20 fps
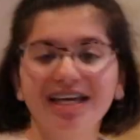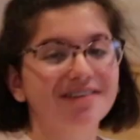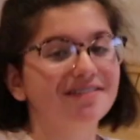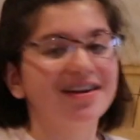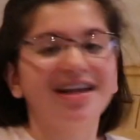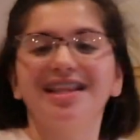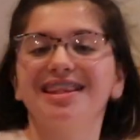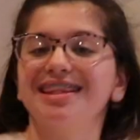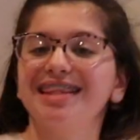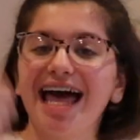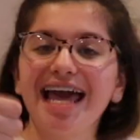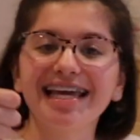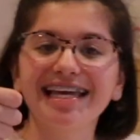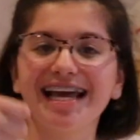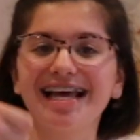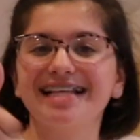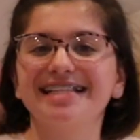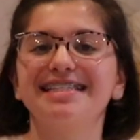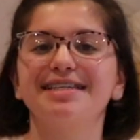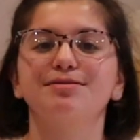give it a
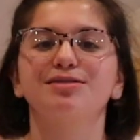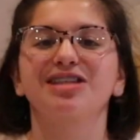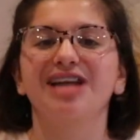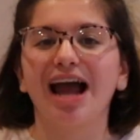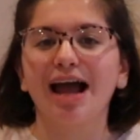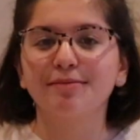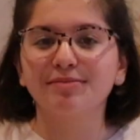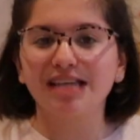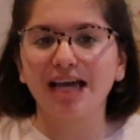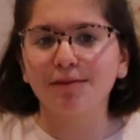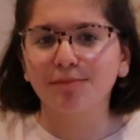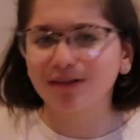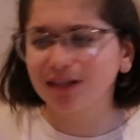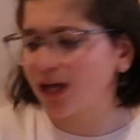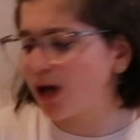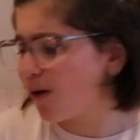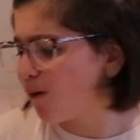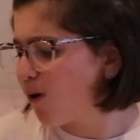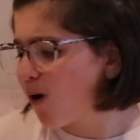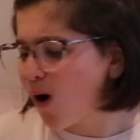like and subscribe down
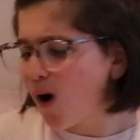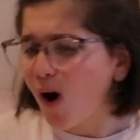below.